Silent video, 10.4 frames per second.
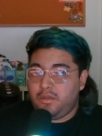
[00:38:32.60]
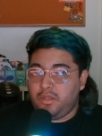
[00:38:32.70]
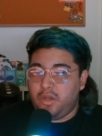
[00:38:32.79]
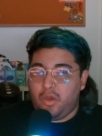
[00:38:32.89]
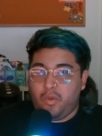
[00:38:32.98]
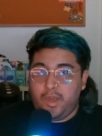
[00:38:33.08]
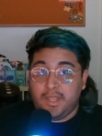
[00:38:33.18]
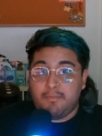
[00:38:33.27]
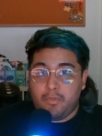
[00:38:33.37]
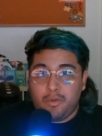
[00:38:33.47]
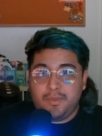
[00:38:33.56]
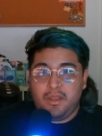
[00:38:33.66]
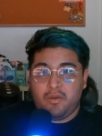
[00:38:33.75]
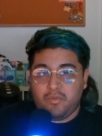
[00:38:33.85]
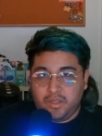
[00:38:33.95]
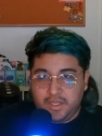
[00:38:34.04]
you know in the moment
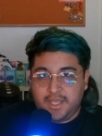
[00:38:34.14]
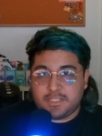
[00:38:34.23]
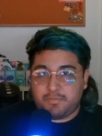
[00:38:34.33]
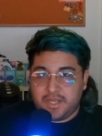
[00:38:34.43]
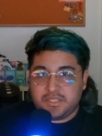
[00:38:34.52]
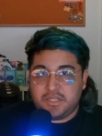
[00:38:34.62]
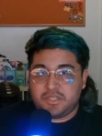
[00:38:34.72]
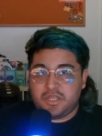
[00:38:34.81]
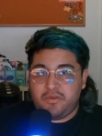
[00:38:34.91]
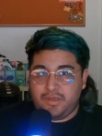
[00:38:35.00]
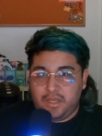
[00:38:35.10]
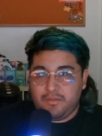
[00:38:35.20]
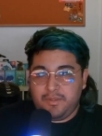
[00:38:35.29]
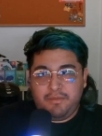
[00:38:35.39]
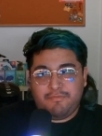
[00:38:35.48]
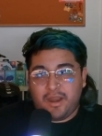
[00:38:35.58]
really express yourself it could
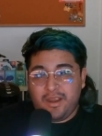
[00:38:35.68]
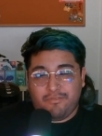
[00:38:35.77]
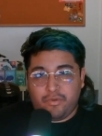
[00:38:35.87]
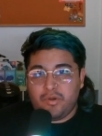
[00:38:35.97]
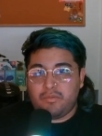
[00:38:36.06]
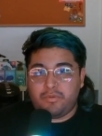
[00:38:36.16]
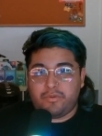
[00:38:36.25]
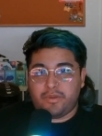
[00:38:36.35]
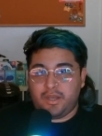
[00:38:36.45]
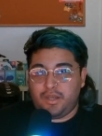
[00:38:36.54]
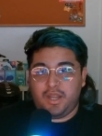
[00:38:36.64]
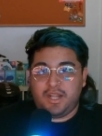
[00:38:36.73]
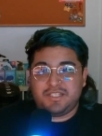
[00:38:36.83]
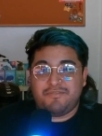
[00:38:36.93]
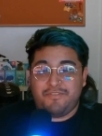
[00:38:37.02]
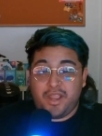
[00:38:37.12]
be very vulnerable and, and
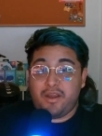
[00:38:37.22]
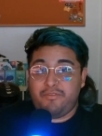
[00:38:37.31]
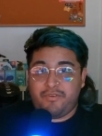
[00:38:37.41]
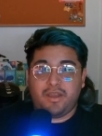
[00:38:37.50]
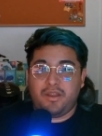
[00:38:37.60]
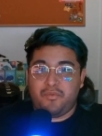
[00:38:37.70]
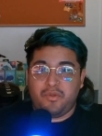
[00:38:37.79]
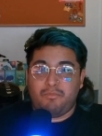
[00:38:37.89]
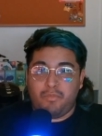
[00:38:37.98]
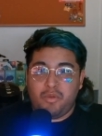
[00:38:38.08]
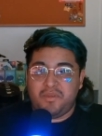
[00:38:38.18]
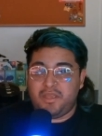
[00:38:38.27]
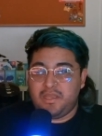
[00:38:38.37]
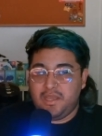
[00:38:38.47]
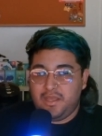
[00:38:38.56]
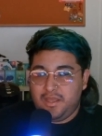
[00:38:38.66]
it's a very fucking real moment
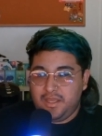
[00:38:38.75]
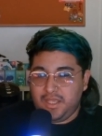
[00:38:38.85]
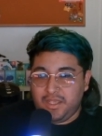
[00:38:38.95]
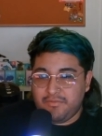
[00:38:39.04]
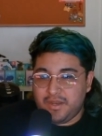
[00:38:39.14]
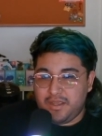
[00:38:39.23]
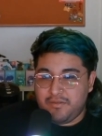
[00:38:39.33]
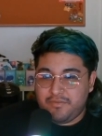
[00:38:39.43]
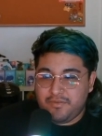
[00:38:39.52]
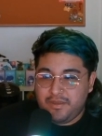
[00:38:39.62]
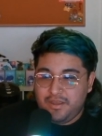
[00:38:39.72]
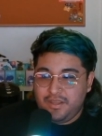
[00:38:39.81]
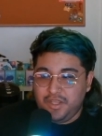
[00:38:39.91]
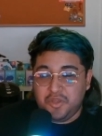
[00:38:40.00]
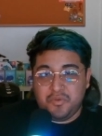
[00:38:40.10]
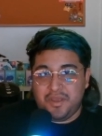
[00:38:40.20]
even if
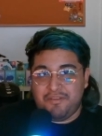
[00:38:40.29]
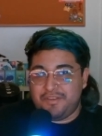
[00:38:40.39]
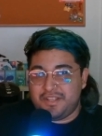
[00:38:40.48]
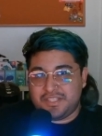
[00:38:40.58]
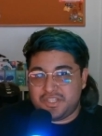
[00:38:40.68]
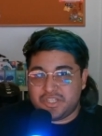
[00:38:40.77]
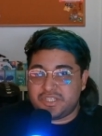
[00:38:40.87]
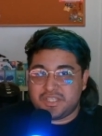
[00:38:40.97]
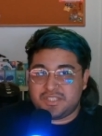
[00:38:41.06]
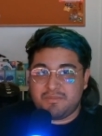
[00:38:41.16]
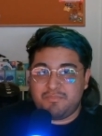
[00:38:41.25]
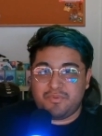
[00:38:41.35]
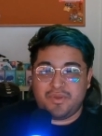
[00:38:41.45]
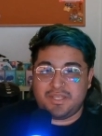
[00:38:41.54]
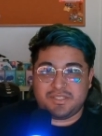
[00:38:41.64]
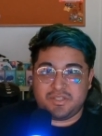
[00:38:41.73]
you if it's just as simple
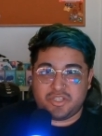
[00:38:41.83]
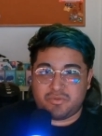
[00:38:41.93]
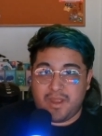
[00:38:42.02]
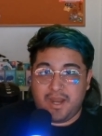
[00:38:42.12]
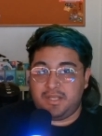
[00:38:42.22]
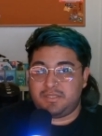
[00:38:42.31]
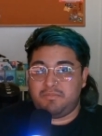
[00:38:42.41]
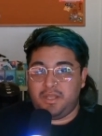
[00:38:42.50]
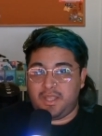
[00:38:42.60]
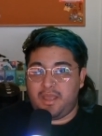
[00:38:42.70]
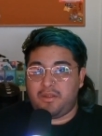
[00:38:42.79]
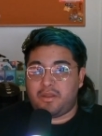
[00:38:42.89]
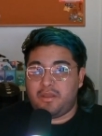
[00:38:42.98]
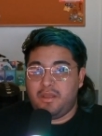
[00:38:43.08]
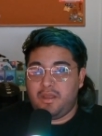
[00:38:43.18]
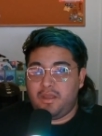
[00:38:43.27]
as just writing something down,
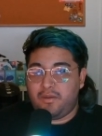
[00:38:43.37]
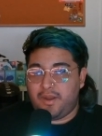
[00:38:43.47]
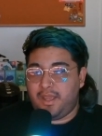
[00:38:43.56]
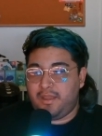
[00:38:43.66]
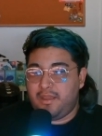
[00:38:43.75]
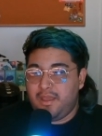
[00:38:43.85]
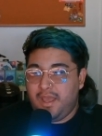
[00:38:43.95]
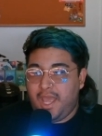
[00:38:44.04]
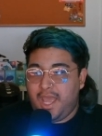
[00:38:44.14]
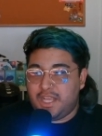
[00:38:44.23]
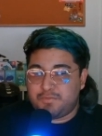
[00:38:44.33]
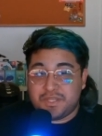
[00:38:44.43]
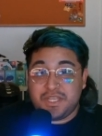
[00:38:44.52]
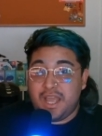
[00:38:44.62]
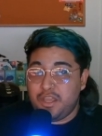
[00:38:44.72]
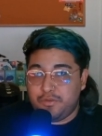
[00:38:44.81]
right?
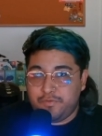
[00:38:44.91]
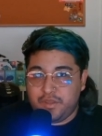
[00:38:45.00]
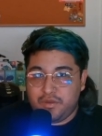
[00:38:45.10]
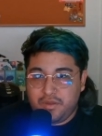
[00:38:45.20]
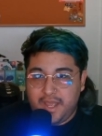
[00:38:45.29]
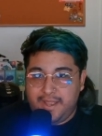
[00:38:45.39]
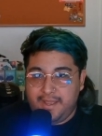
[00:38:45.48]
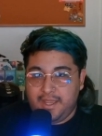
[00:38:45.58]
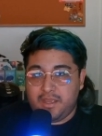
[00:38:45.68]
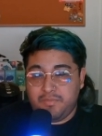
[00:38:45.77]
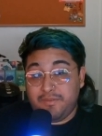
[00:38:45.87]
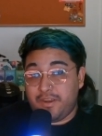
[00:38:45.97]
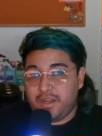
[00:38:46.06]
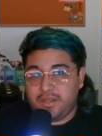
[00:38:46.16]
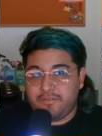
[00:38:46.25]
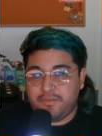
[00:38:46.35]
Expressing how you feel, it could be
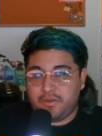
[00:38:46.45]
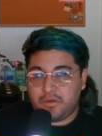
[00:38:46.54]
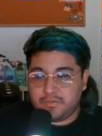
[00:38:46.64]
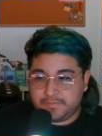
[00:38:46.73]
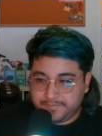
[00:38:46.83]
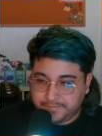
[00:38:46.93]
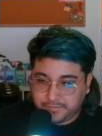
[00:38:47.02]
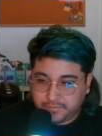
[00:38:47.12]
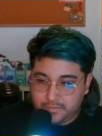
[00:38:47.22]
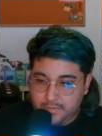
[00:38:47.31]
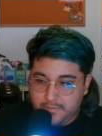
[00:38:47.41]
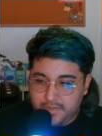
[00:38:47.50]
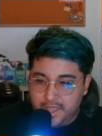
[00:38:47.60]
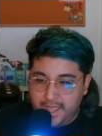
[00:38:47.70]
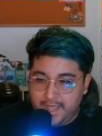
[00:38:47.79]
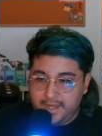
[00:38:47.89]
very difficult.
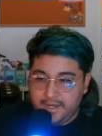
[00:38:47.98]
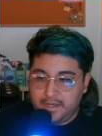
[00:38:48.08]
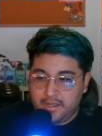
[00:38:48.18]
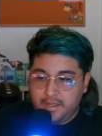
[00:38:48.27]
And